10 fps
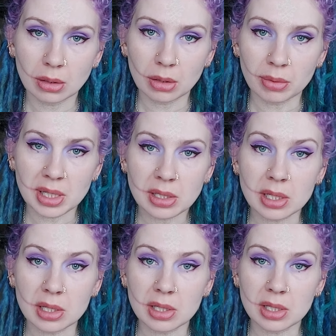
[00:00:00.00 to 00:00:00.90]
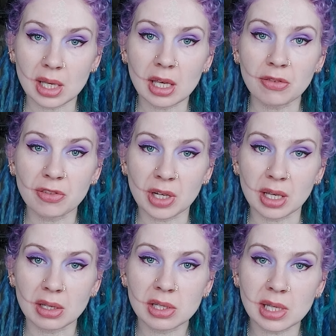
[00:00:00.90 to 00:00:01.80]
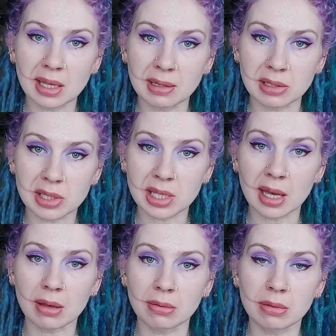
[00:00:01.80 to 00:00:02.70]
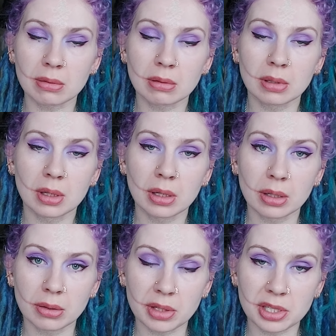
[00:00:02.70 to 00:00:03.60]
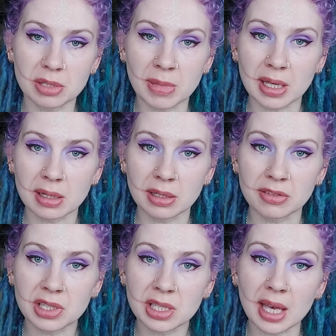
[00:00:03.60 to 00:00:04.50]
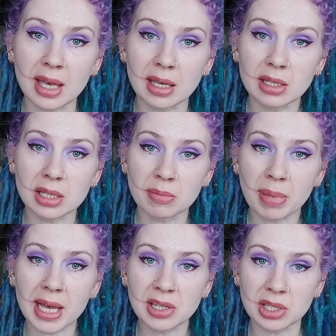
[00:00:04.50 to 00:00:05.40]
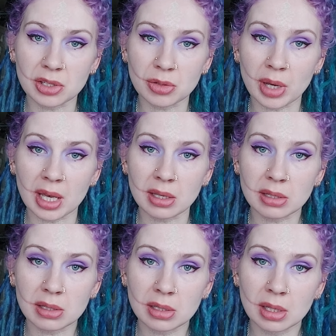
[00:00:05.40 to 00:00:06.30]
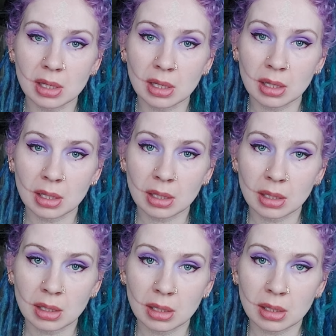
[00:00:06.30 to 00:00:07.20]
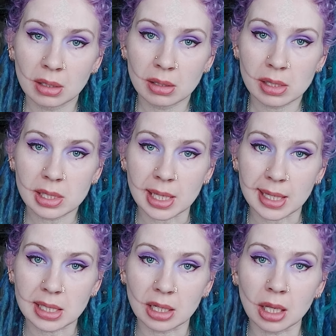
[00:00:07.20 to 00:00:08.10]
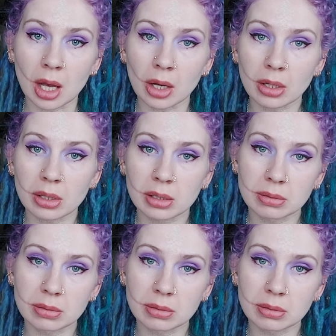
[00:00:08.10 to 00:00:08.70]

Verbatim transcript: The winter's evening settles down with smell of steaks and passageways. Six o'clock.